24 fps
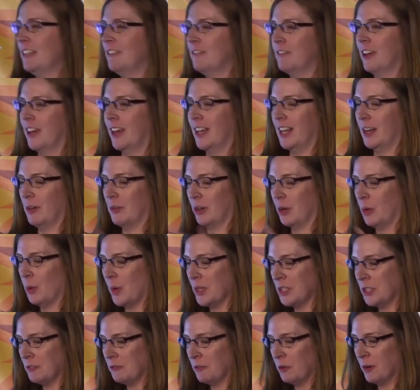and you've got a
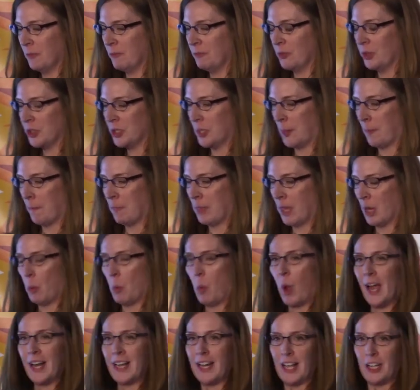request form for
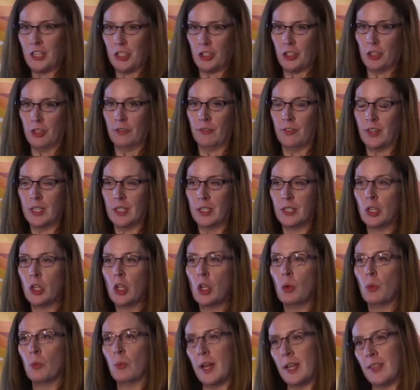something, why not surface
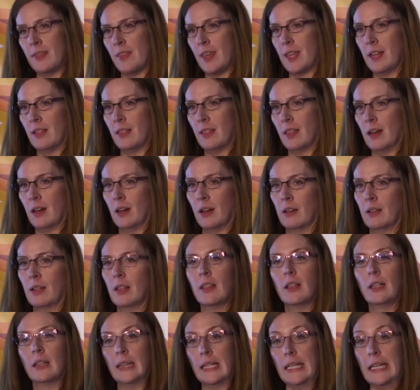right then and
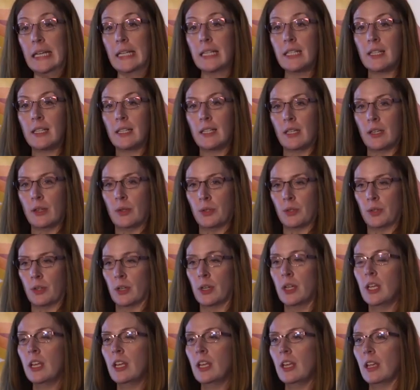there the link to the
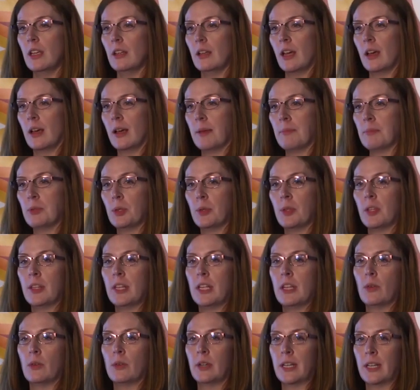user so that
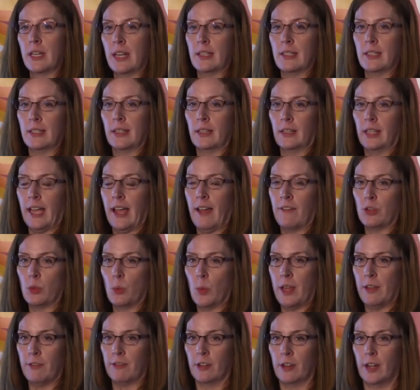they don't necessarily have
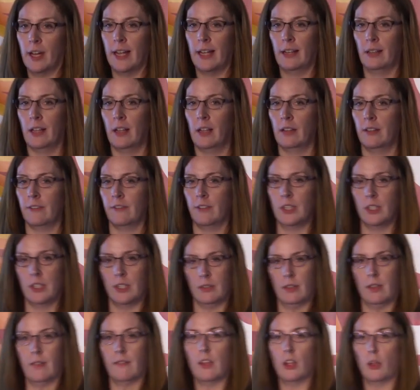to wait for ILL if
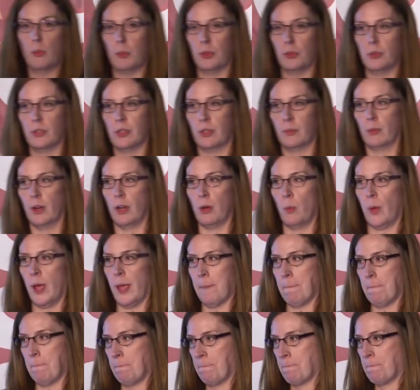it's available to them right
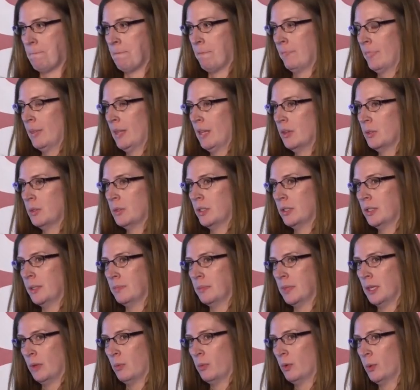away. So it's
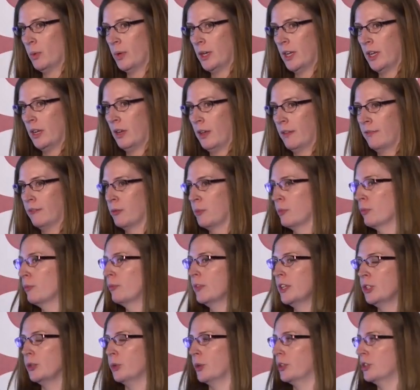something we're working on from a
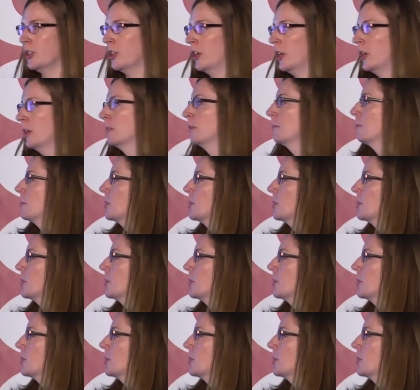resource sharing